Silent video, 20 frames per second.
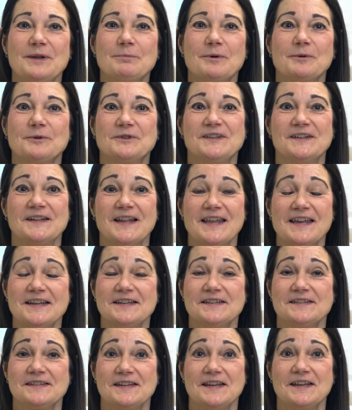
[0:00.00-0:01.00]
delay
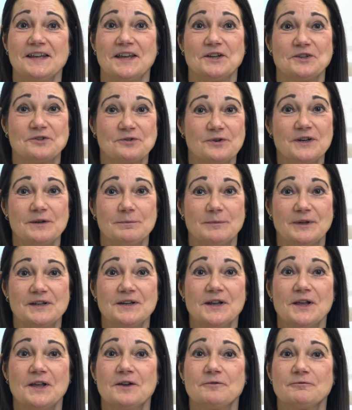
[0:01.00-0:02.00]
seeking treatment
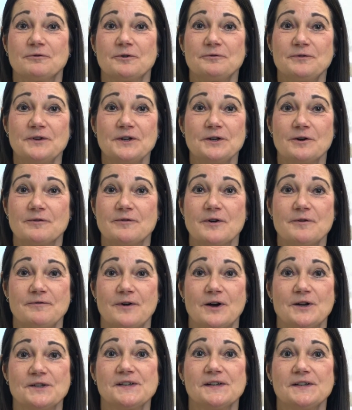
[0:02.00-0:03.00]
for fear of a
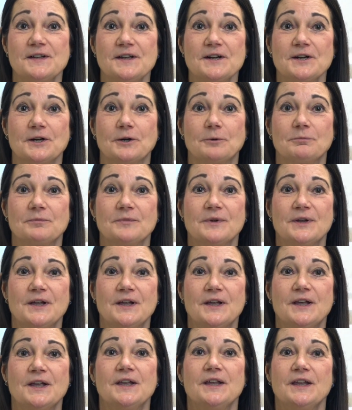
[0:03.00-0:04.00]
false alarm.
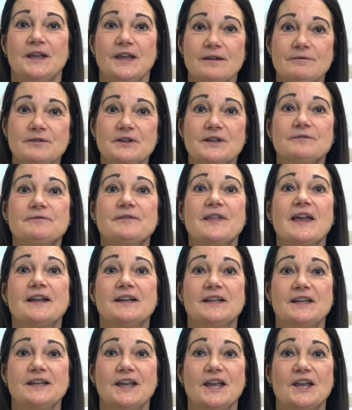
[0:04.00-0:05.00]
Even if that
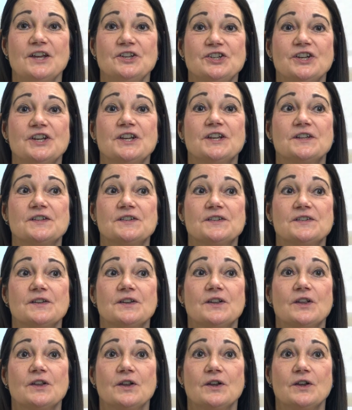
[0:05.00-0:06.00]
EKG is
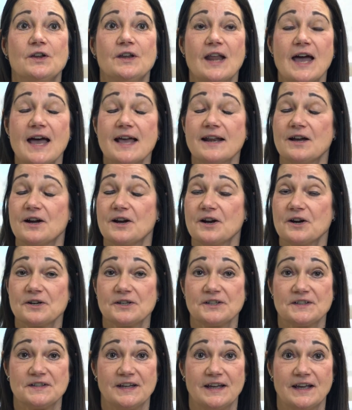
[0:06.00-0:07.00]
not a heart
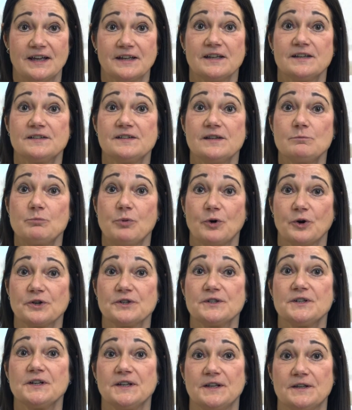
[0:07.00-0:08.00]
attack, it's important
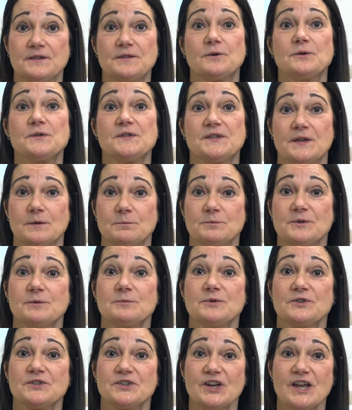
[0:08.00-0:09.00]
to get those
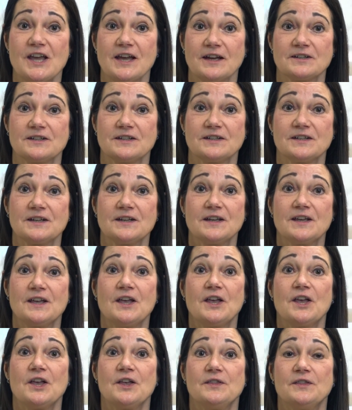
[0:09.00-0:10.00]
symptoms checked.
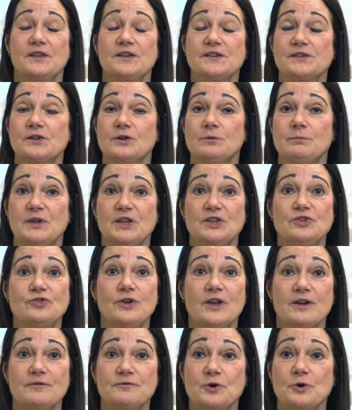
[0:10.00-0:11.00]
This could mean you
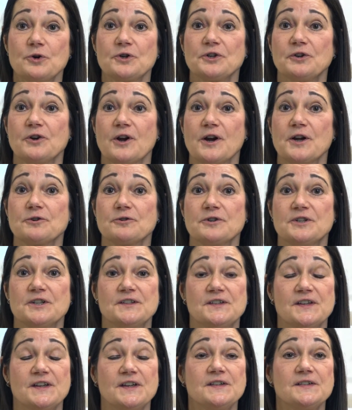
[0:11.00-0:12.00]
have coronary artery
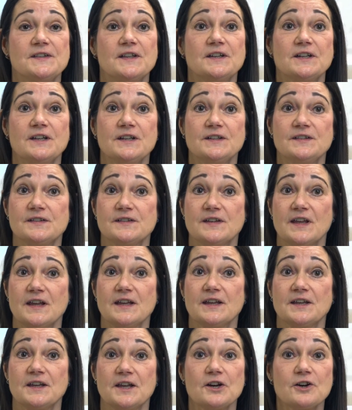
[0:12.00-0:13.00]
disease that needs
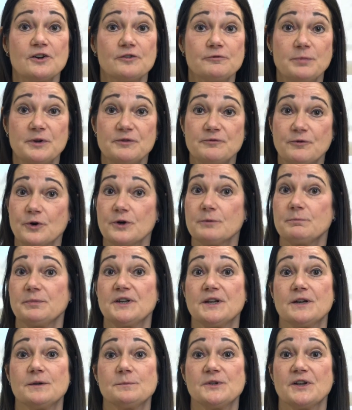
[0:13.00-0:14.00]
taken care of before it
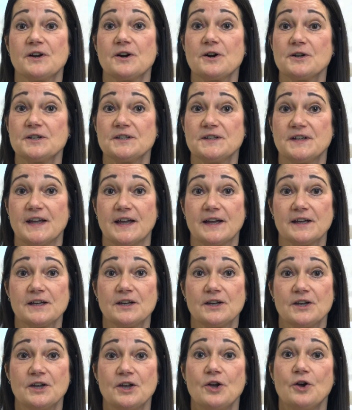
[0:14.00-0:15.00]
becomes a heart attack,
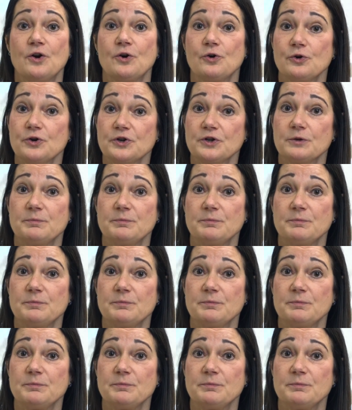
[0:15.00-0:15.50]
or it could be